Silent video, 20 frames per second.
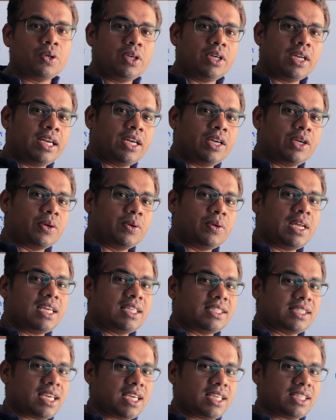In
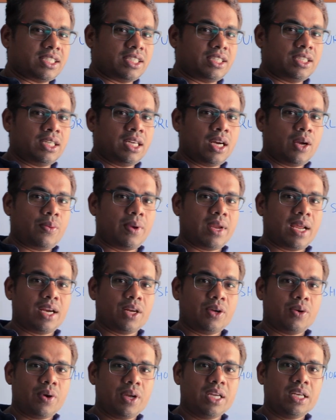today's session, we are
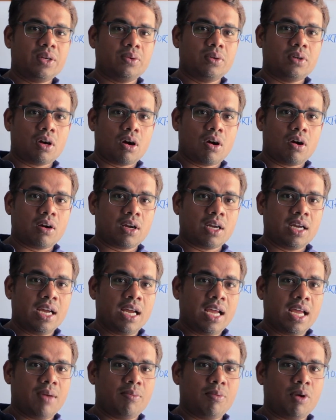going to talk
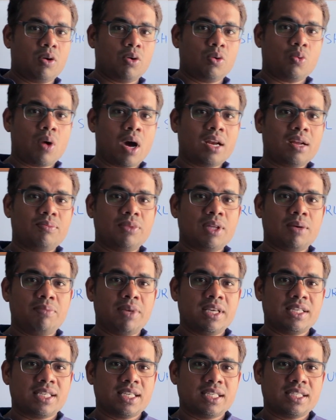about one of the
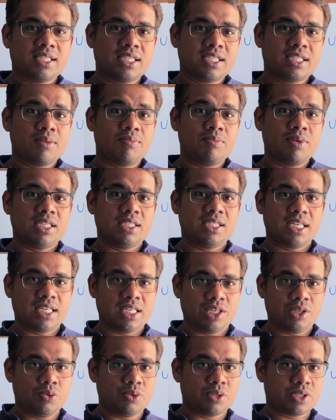basic system design
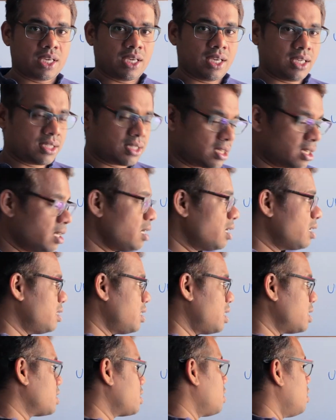use case that's